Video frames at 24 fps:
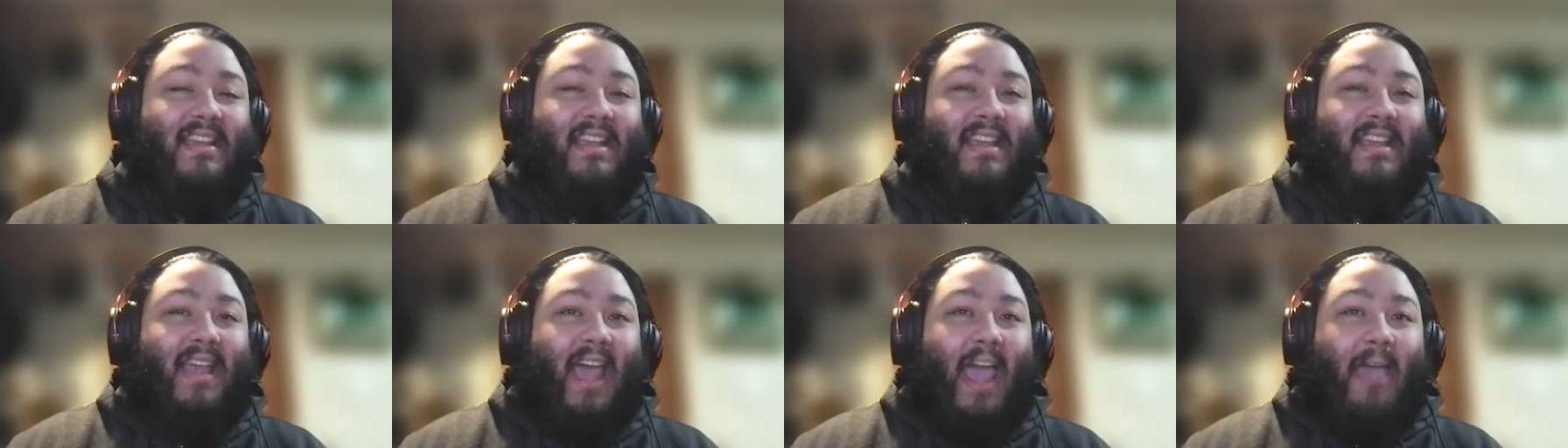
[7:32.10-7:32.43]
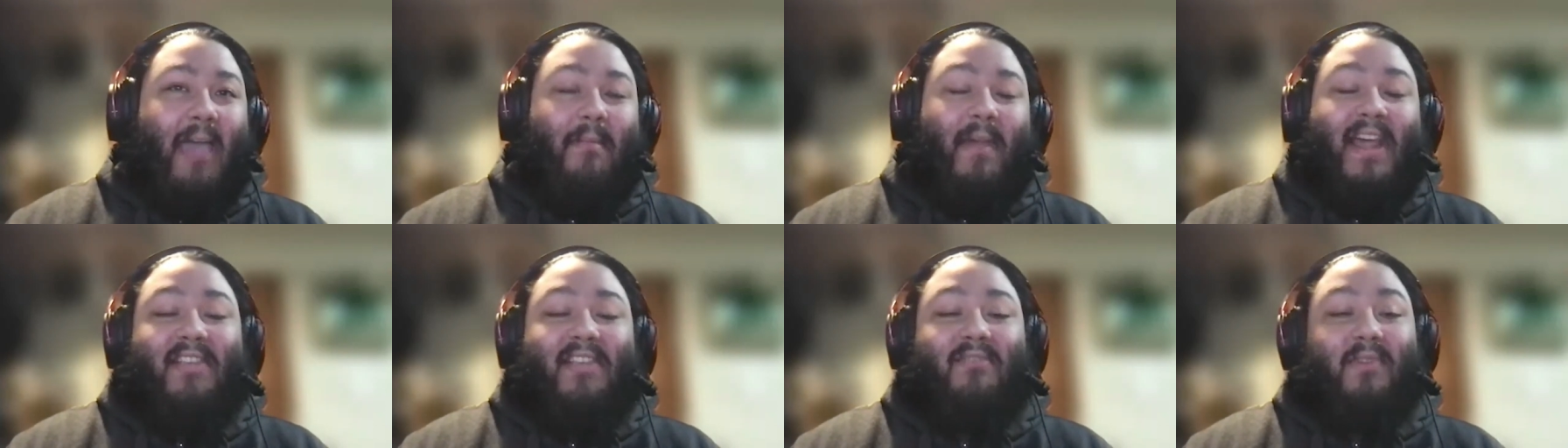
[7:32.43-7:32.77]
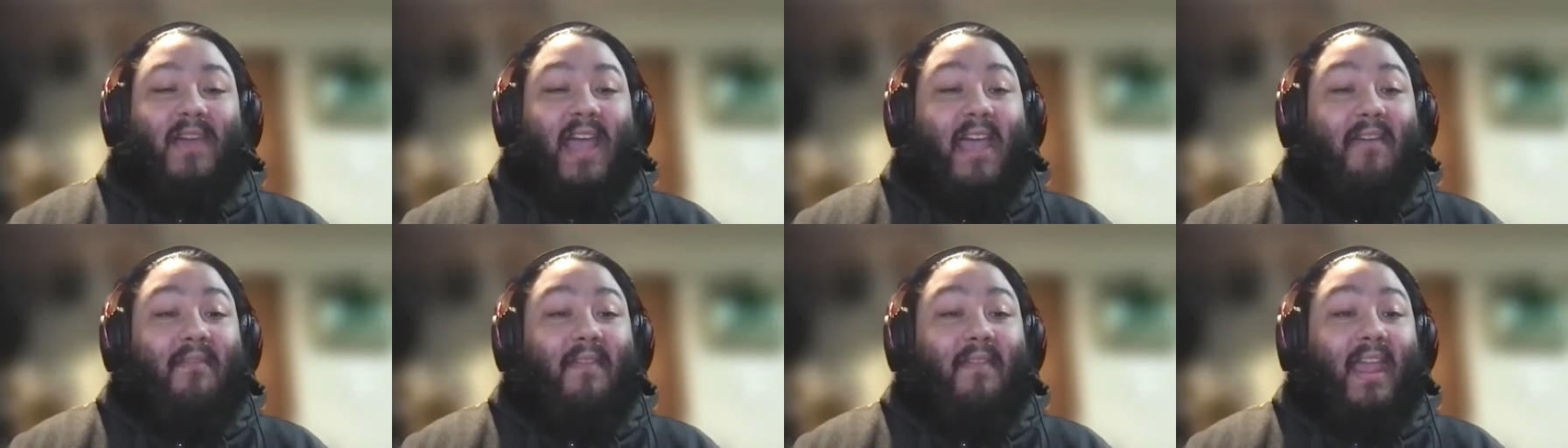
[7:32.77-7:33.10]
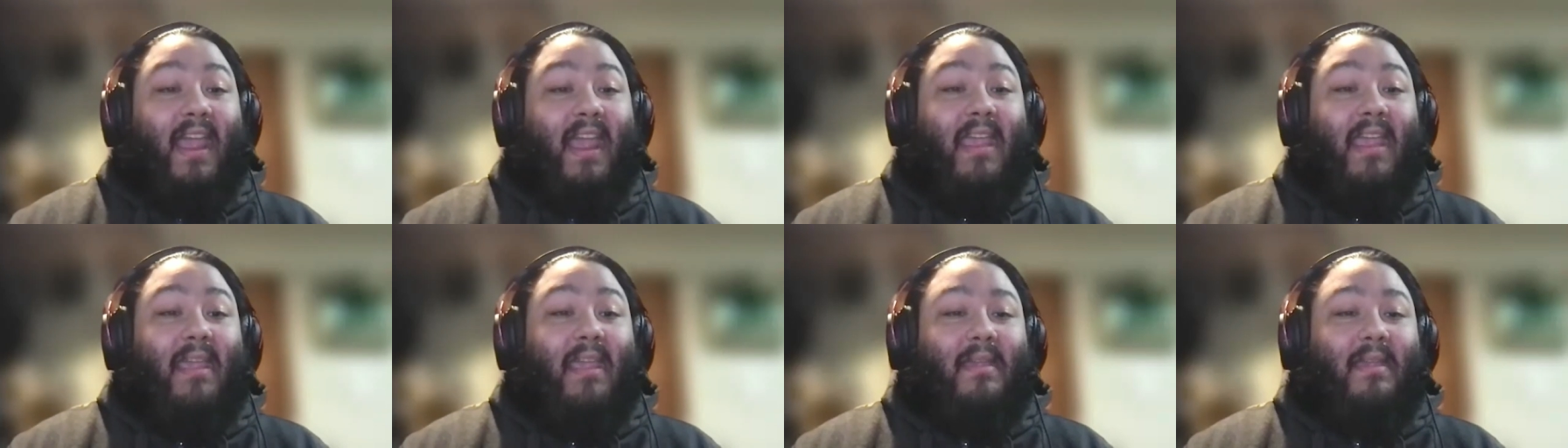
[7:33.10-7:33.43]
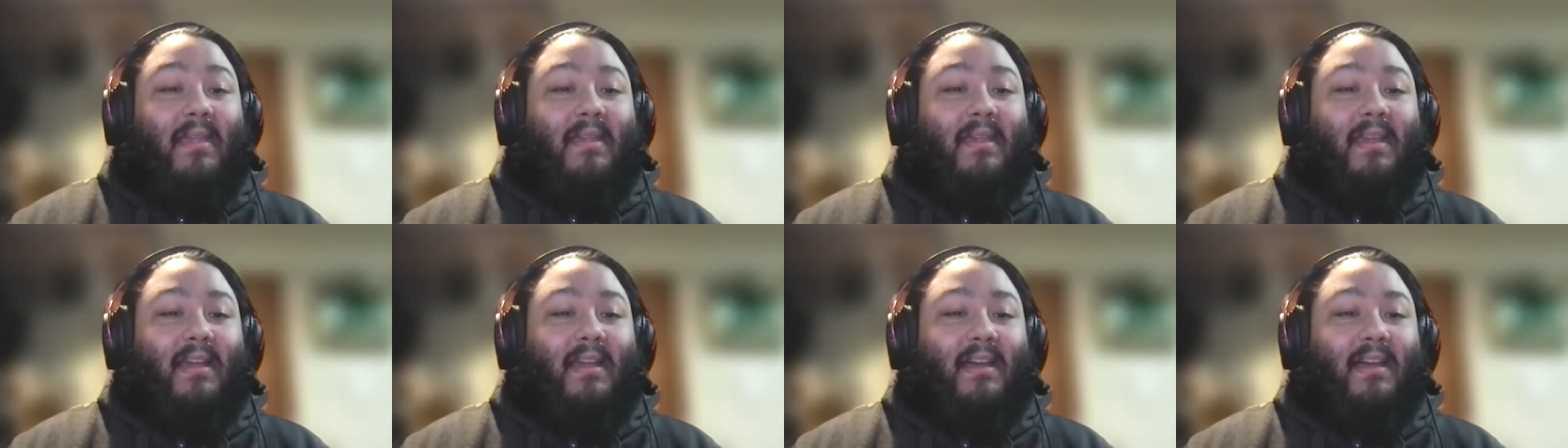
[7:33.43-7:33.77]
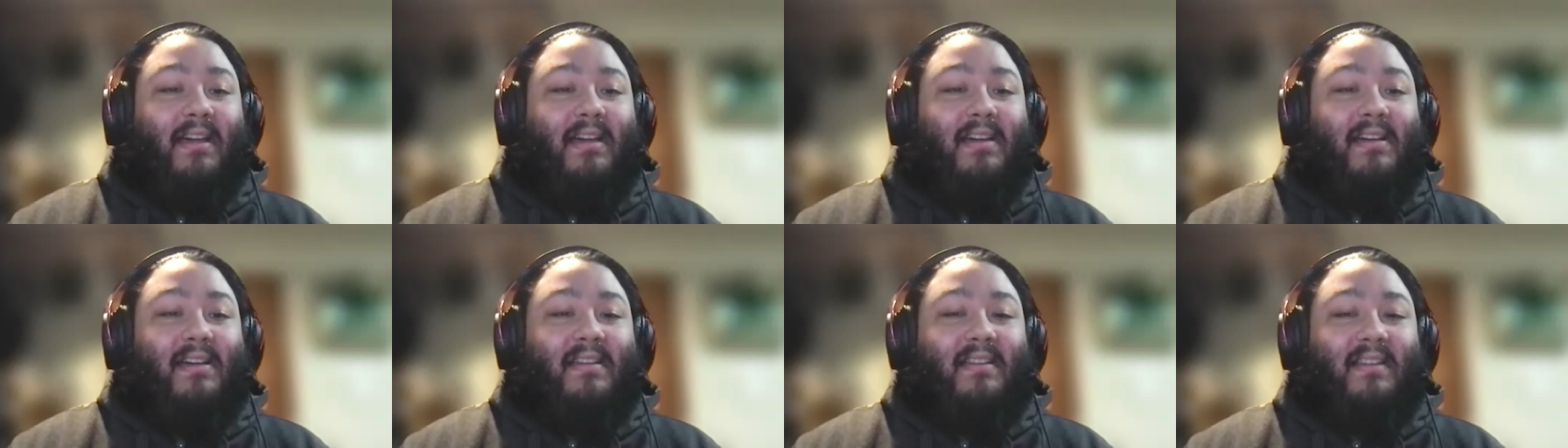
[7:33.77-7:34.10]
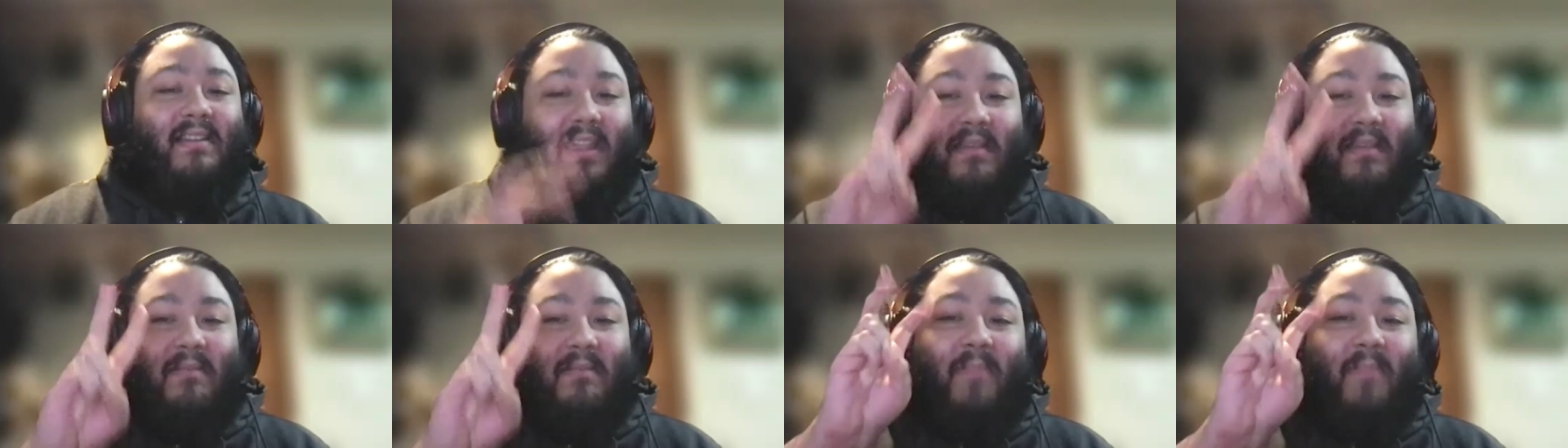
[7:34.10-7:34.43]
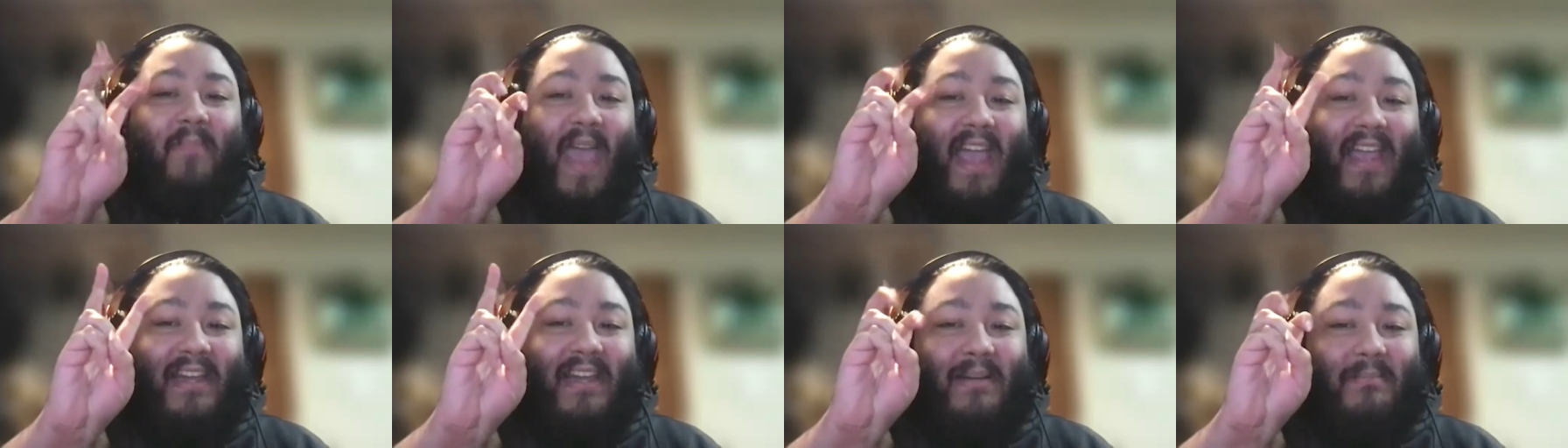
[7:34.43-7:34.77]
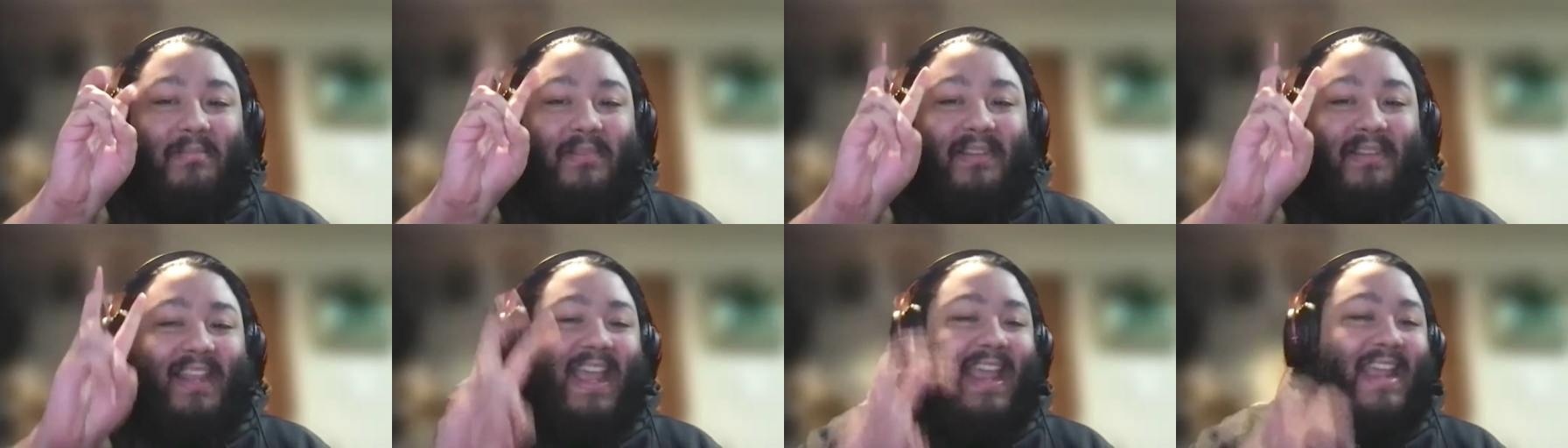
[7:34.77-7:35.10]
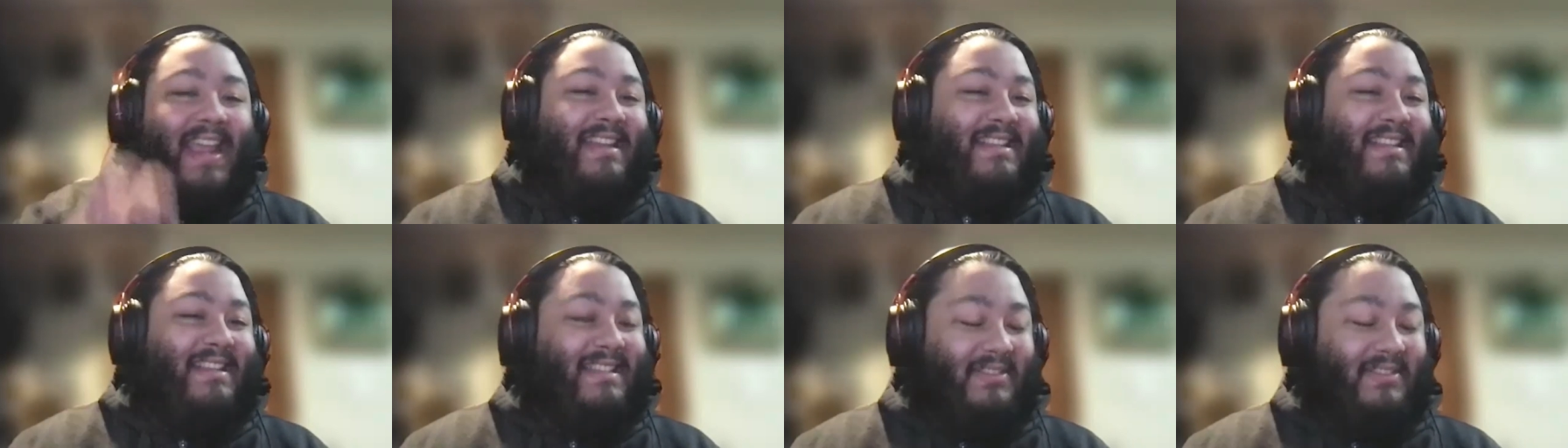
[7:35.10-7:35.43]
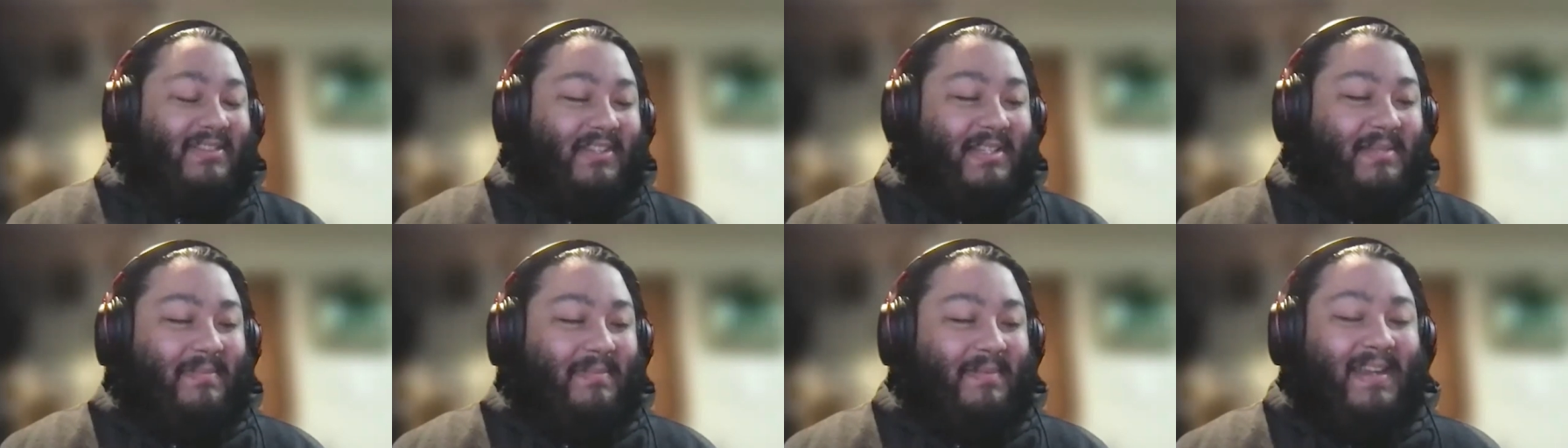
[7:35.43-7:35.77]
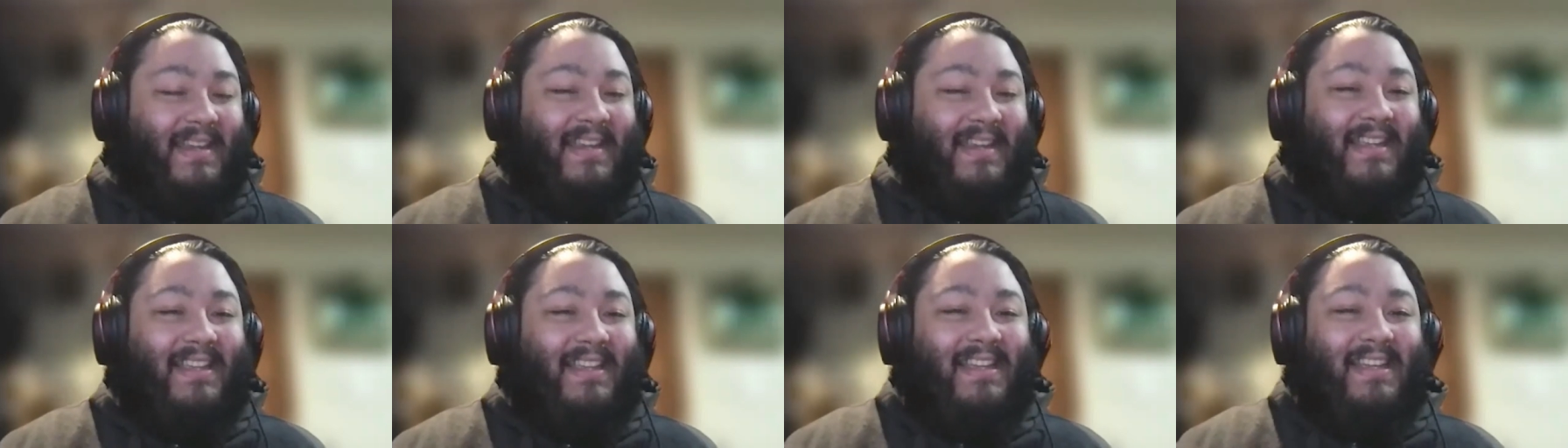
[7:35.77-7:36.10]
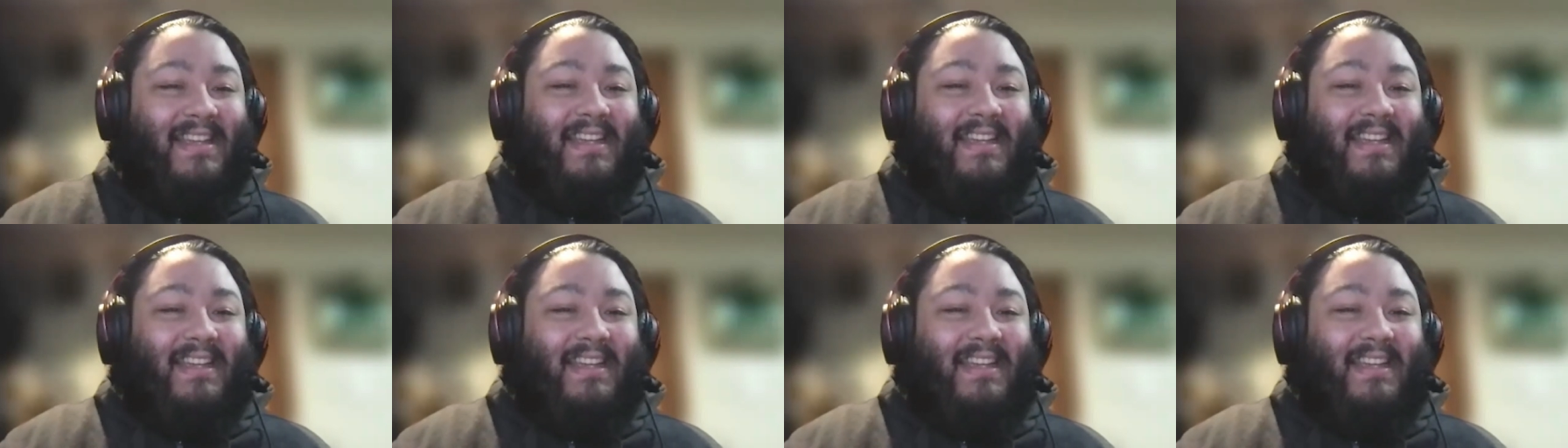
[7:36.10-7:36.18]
i might as well have like a uh like backup plan so to speak